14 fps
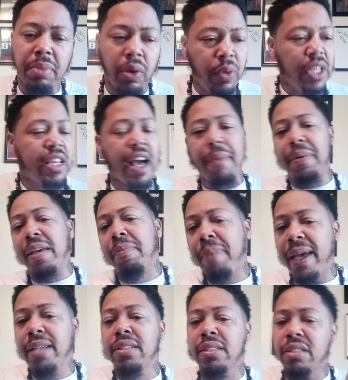But we copy and
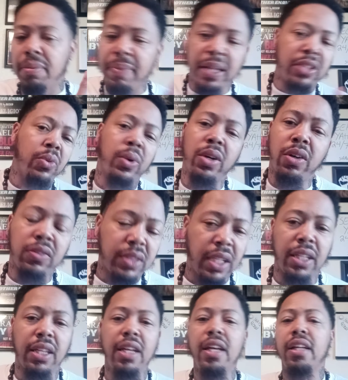paste it to make the world
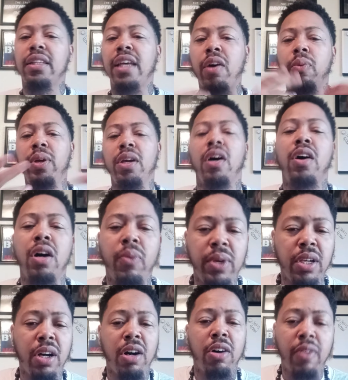think that we
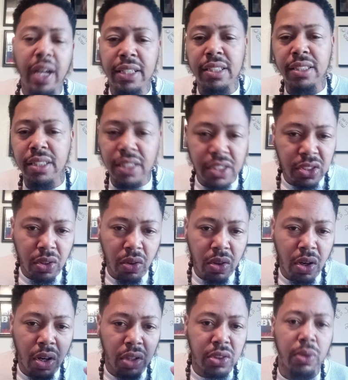all righteous in this
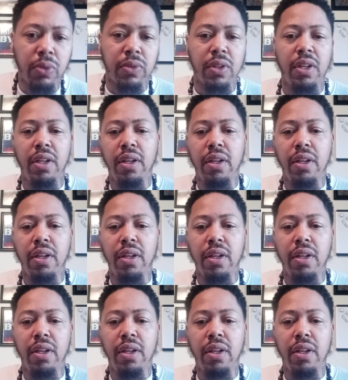so-called truth.